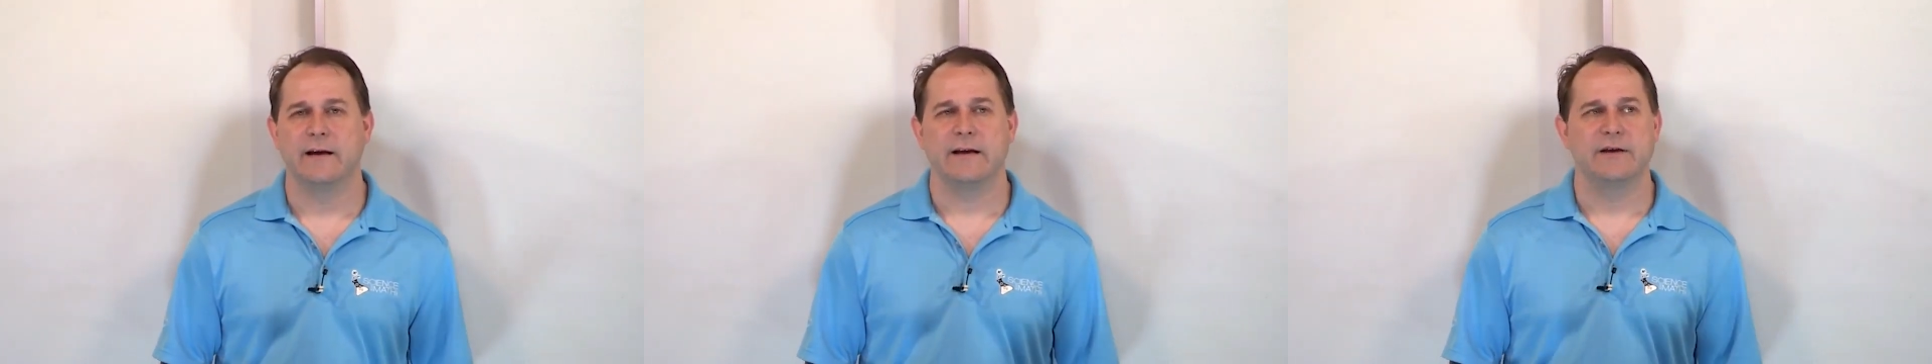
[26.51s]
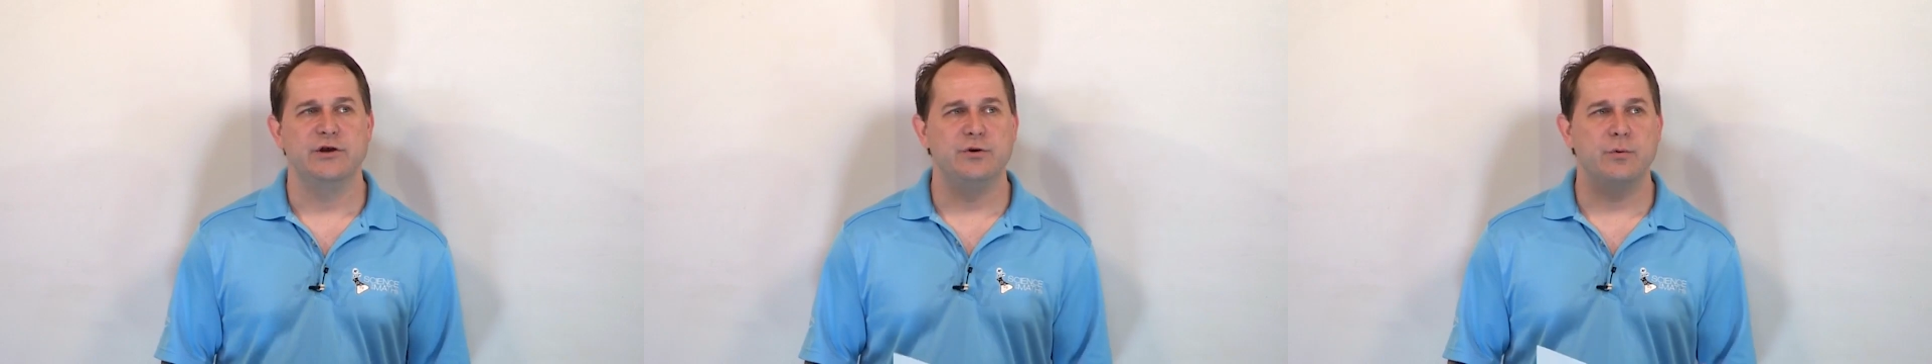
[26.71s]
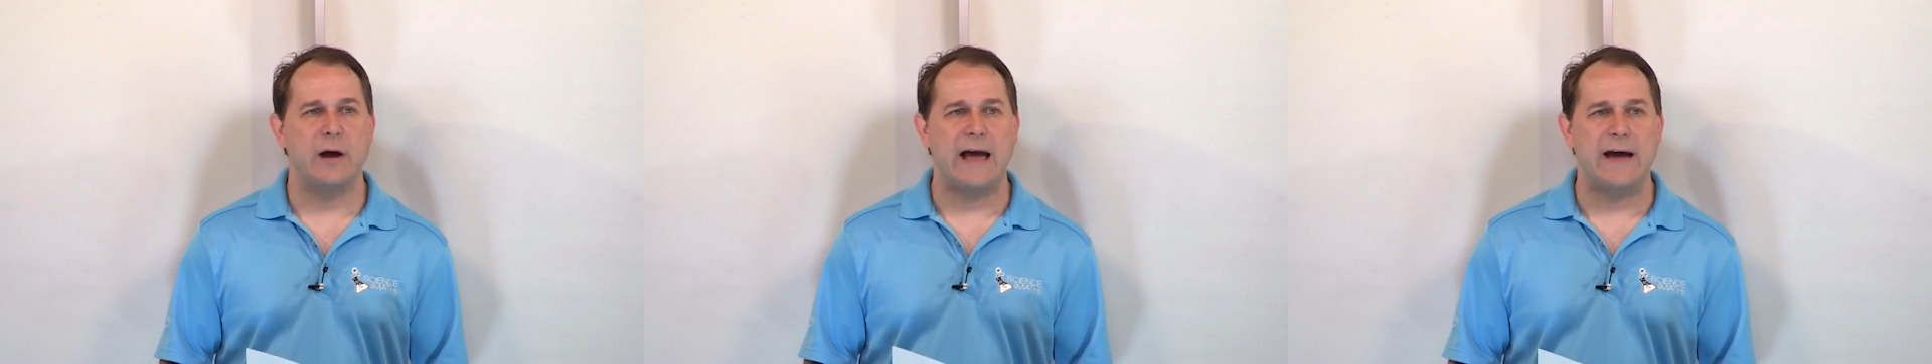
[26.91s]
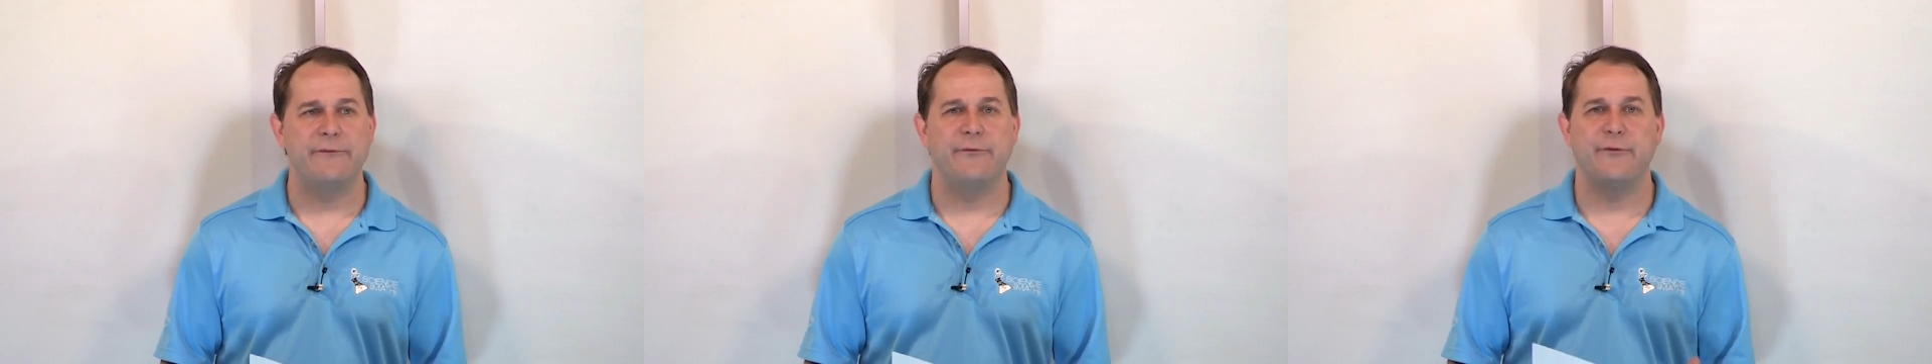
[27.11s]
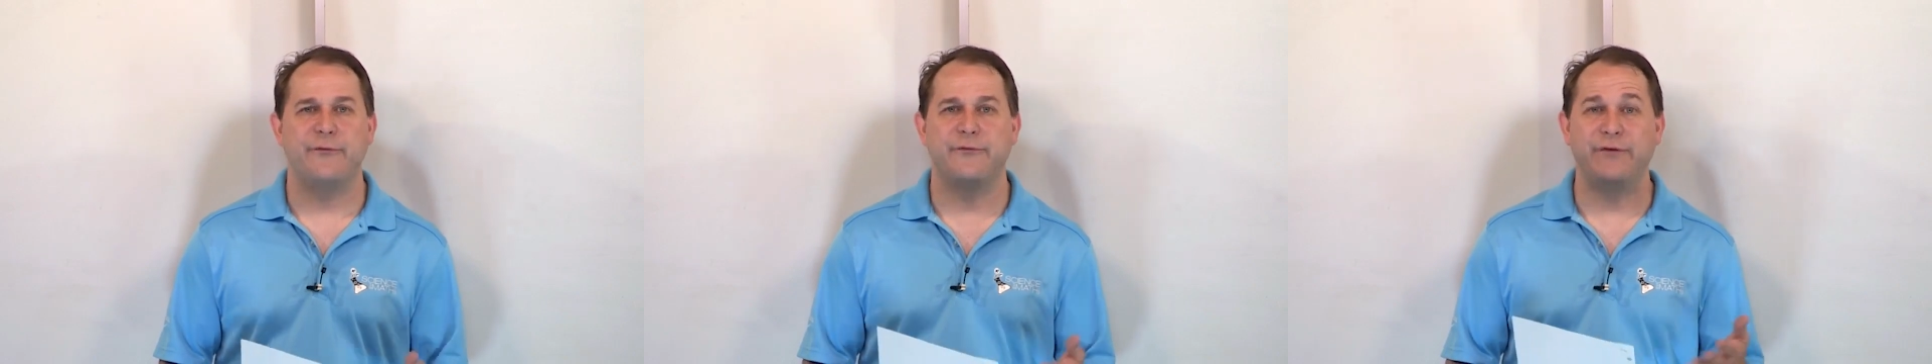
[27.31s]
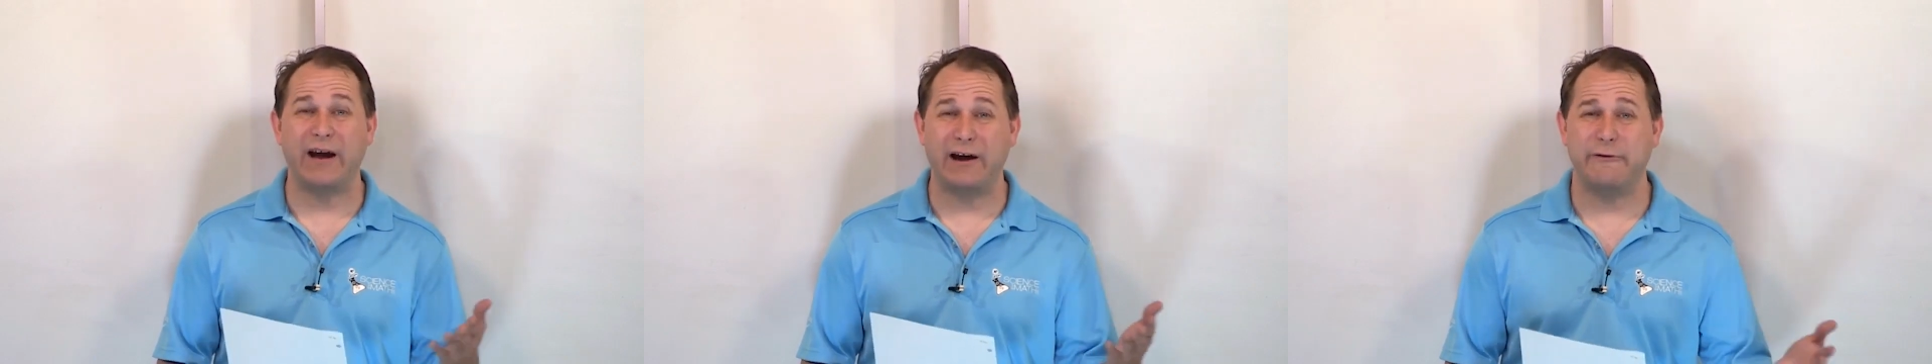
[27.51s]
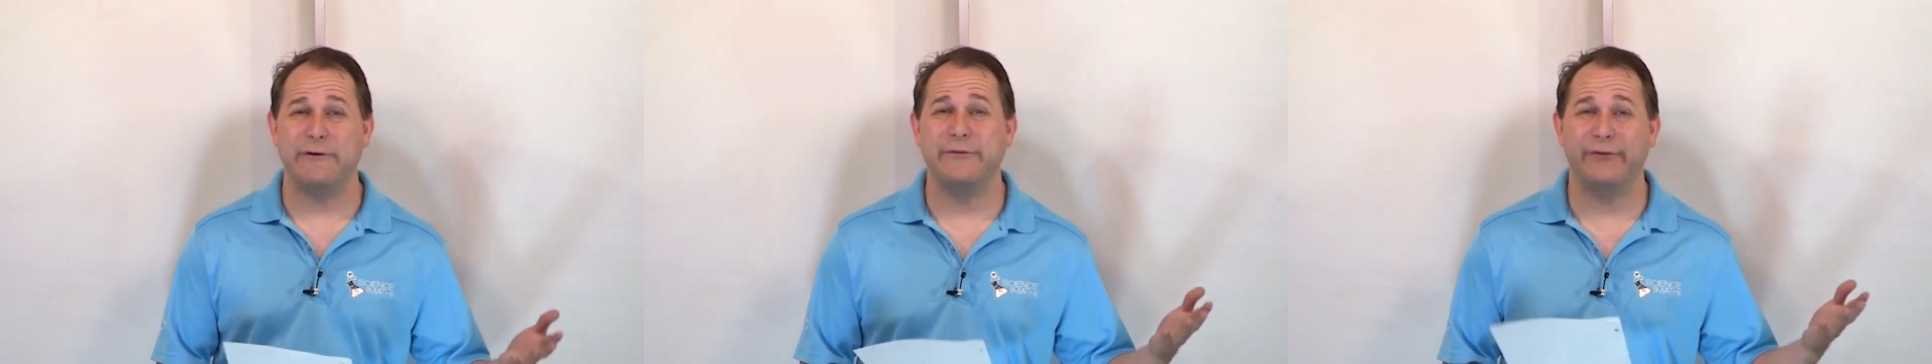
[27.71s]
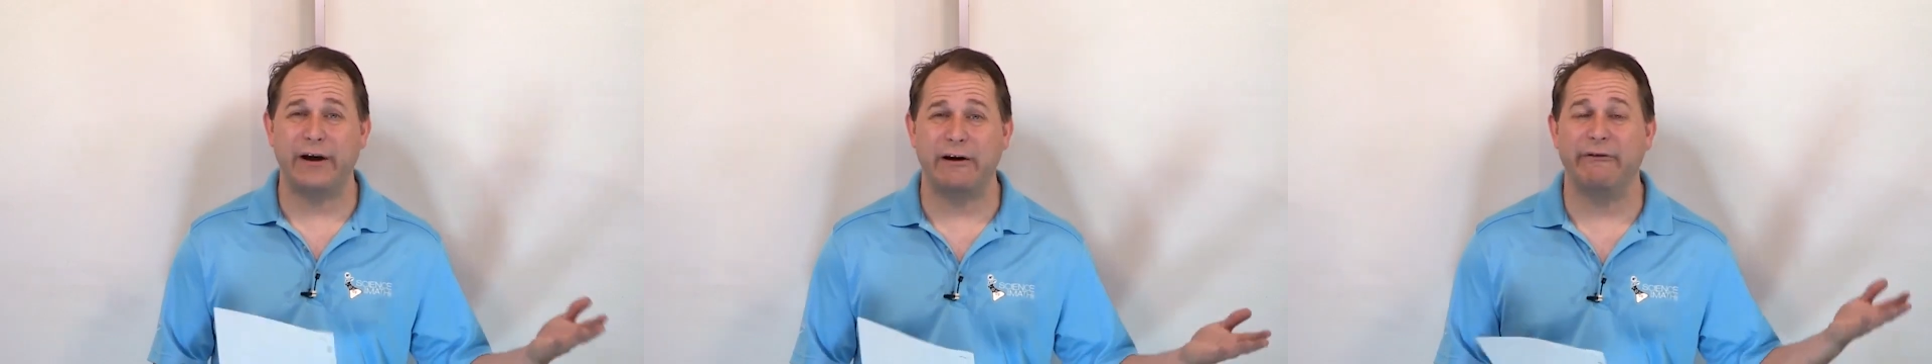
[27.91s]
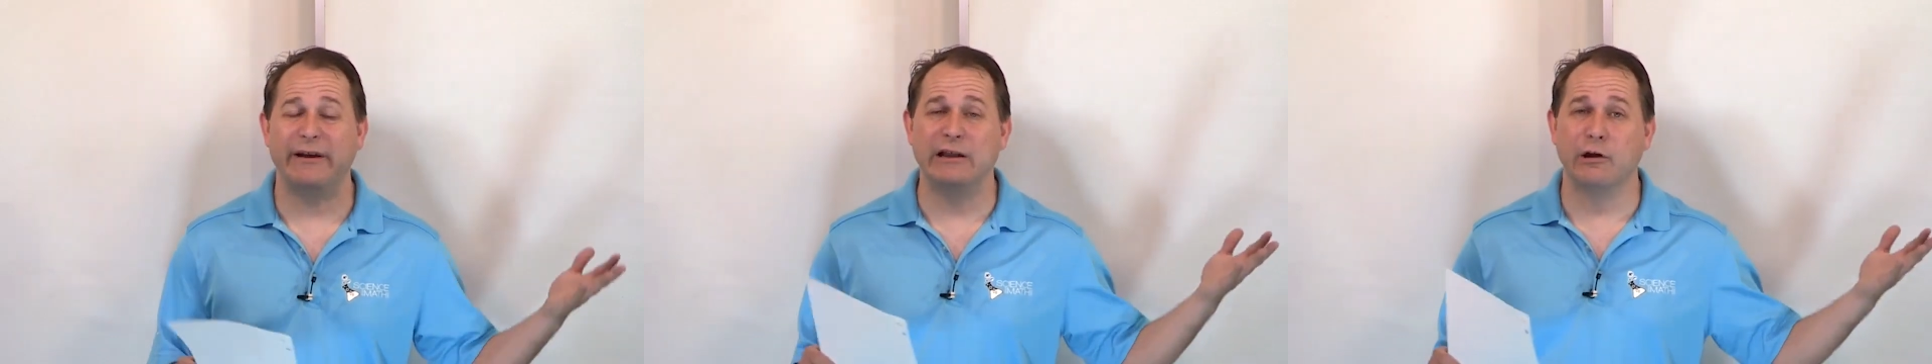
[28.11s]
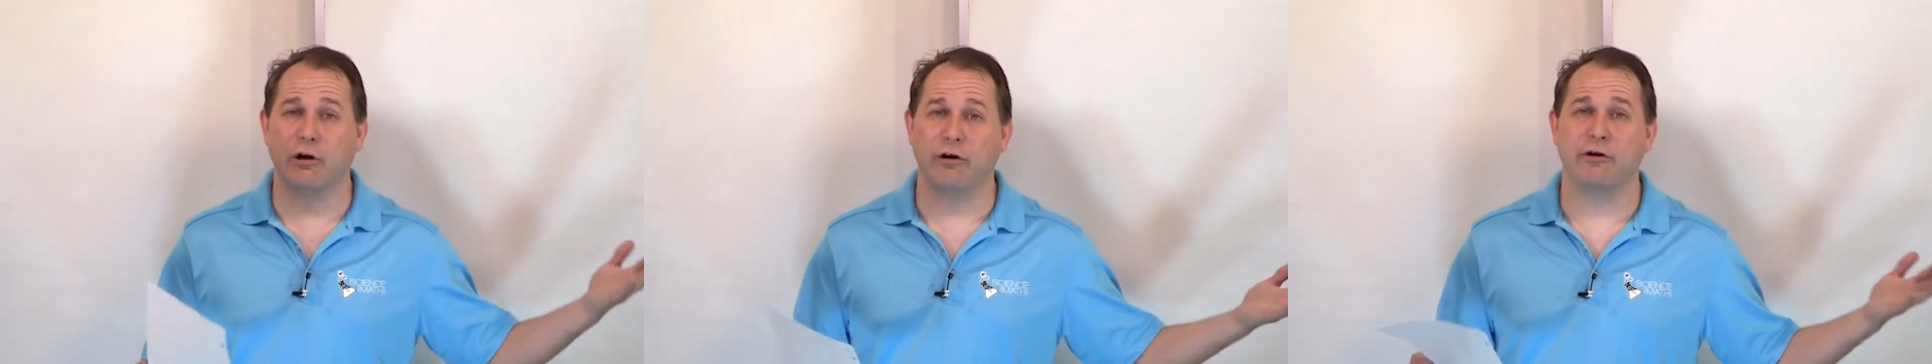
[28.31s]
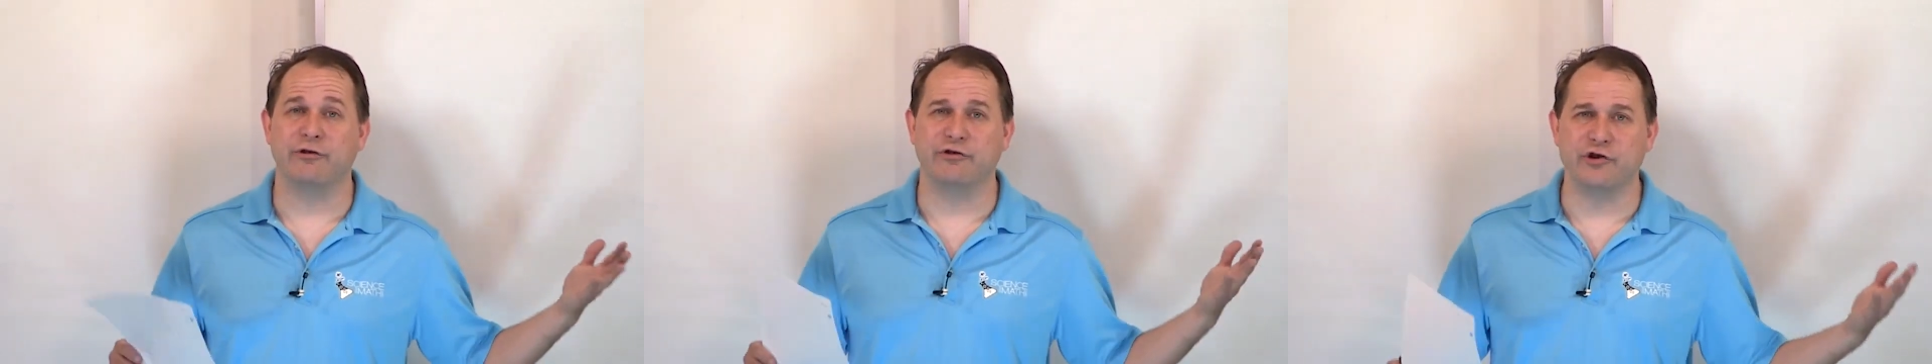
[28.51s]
you have very, very large